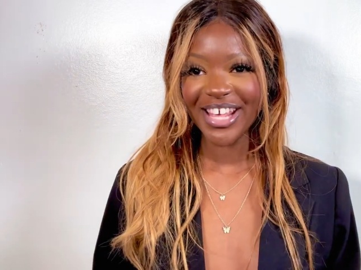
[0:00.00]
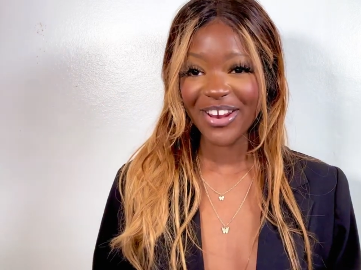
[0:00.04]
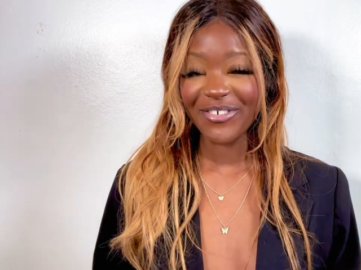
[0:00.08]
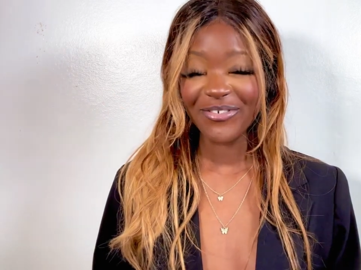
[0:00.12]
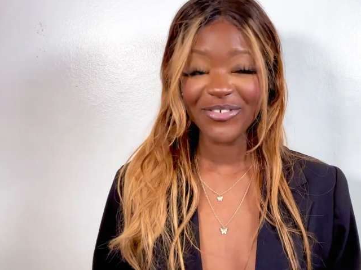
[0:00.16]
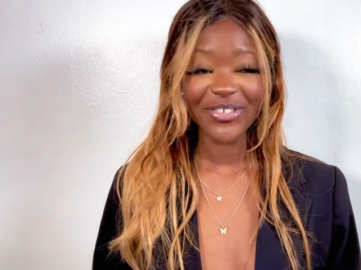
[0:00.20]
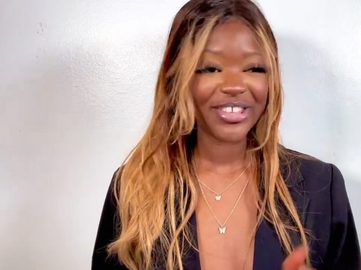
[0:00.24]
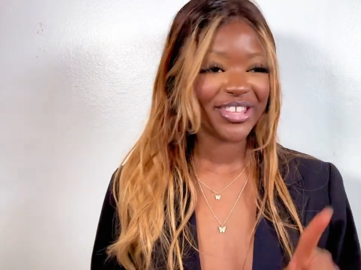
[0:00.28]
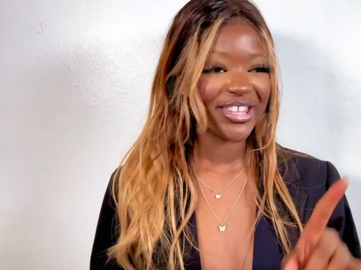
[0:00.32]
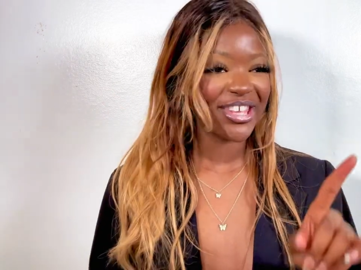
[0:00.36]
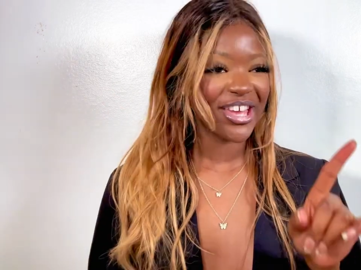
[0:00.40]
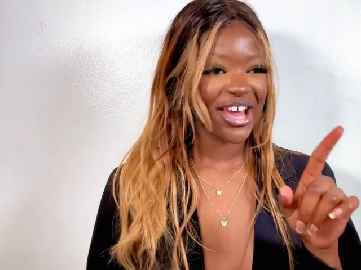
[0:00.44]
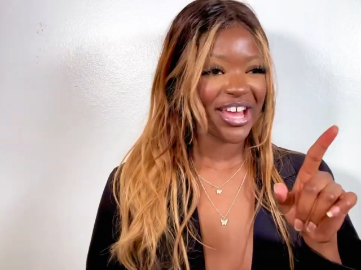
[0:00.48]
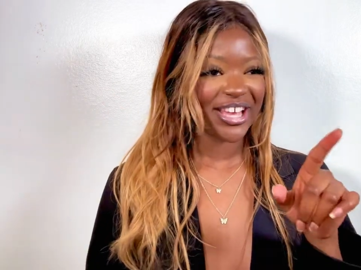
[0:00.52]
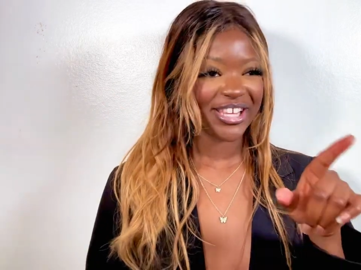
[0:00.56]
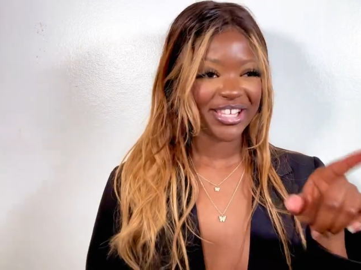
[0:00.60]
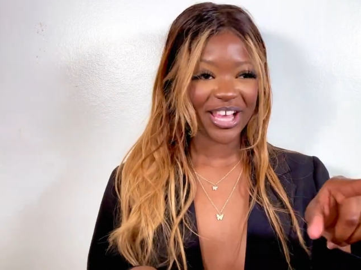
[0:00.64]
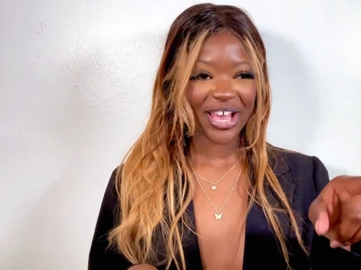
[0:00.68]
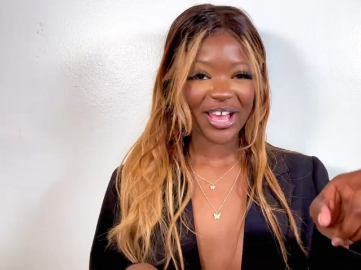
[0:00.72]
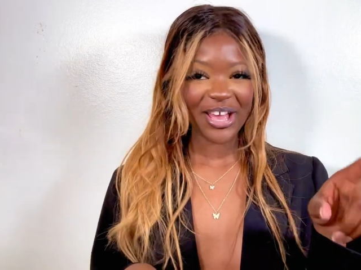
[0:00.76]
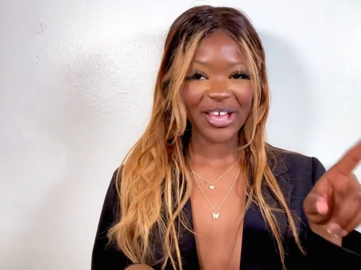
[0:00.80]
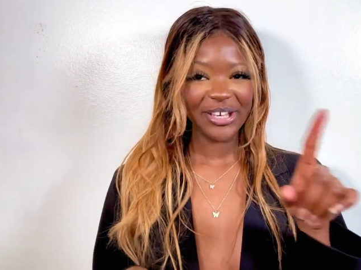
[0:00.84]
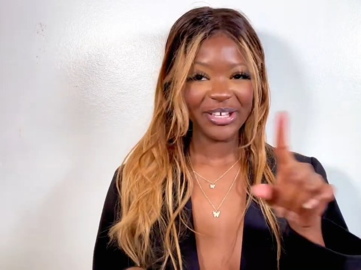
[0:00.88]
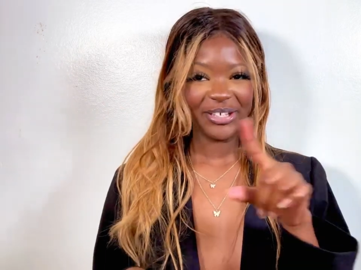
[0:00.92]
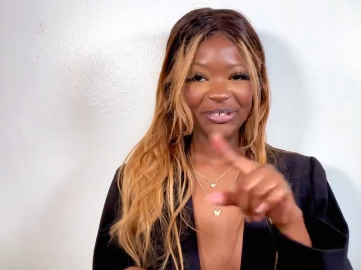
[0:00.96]
off with, guys,
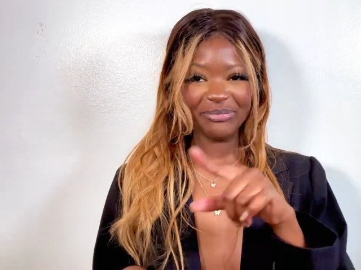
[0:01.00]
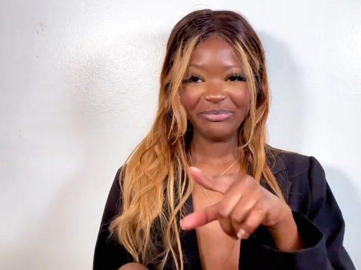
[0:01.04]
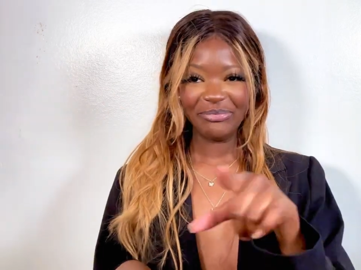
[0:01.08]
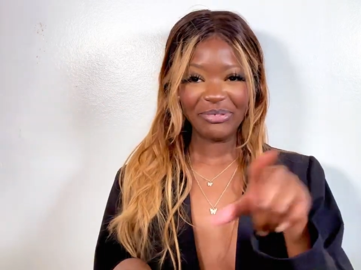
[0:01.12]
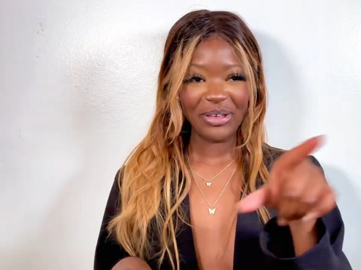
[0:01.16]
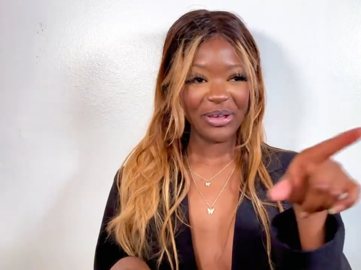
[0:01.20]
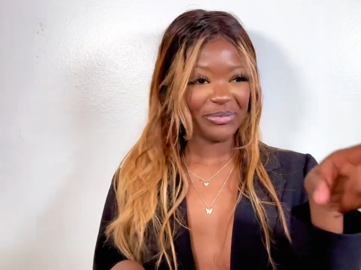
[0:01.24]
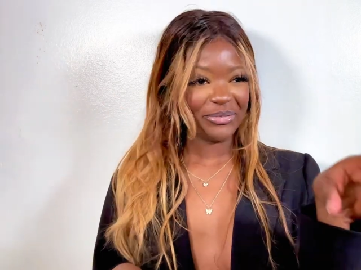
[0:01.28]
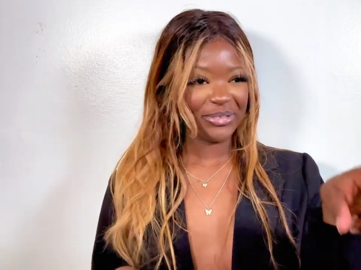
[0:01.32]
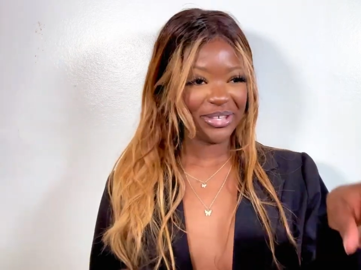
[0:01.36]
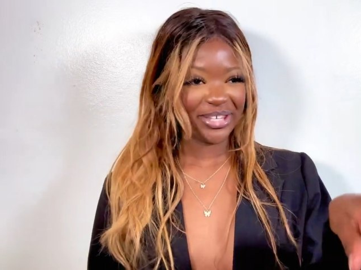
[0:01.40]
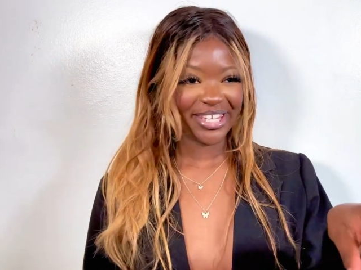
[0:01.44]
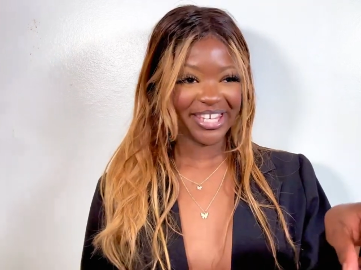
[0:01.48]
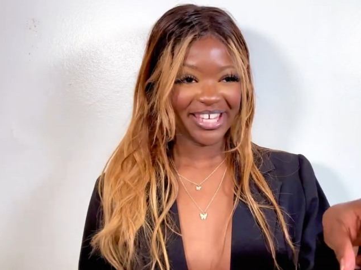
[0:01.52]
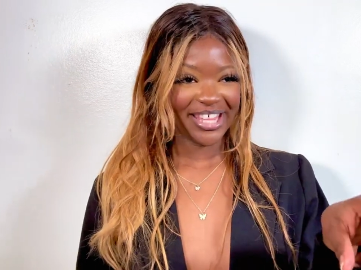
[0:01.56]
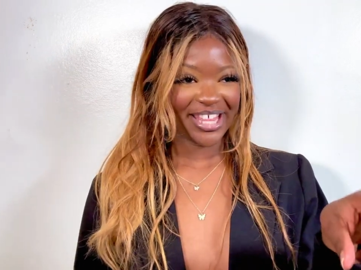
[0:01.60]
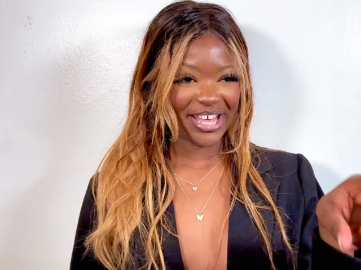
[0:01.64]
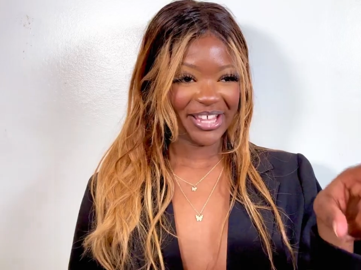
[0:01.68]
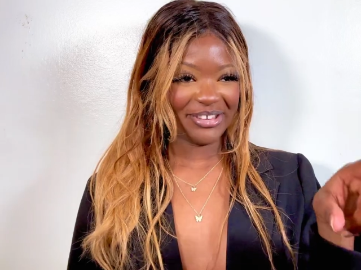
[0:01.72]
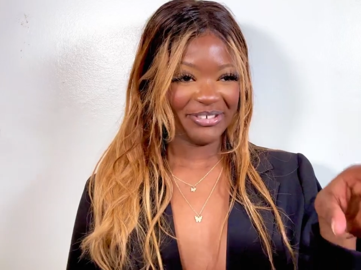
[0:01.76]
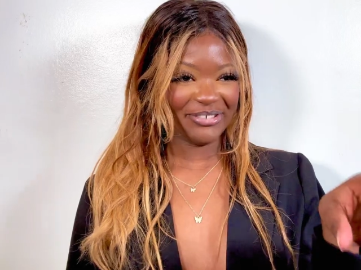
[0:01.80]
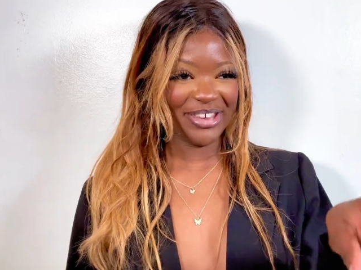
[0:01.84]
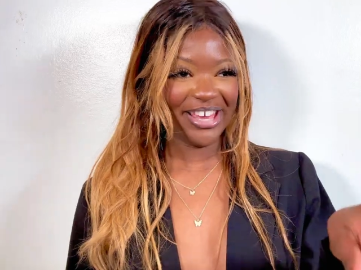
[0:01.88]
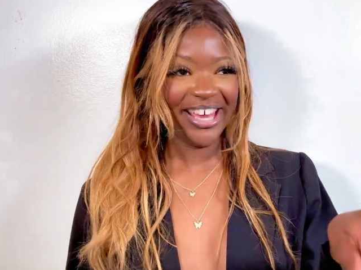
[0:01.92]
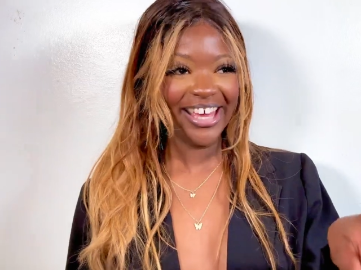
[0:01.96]
I'm looking
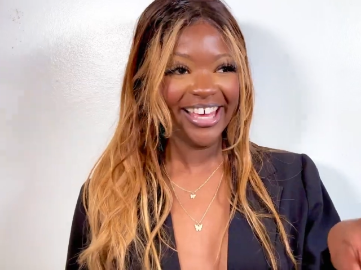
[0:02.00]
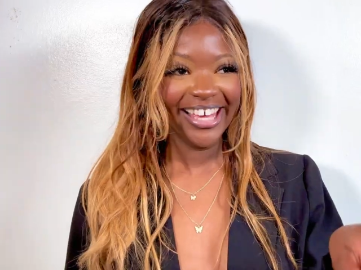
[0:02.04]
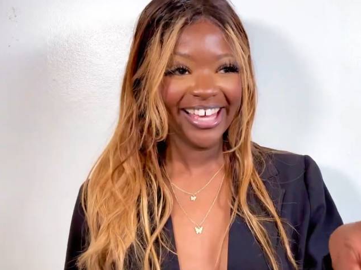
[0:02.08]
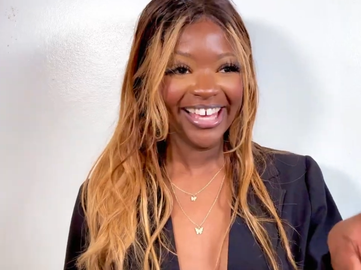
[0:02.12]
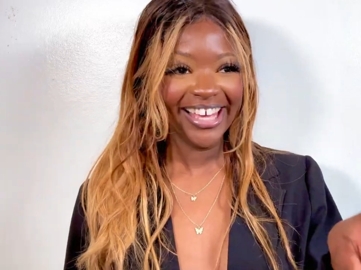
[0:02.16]
at it.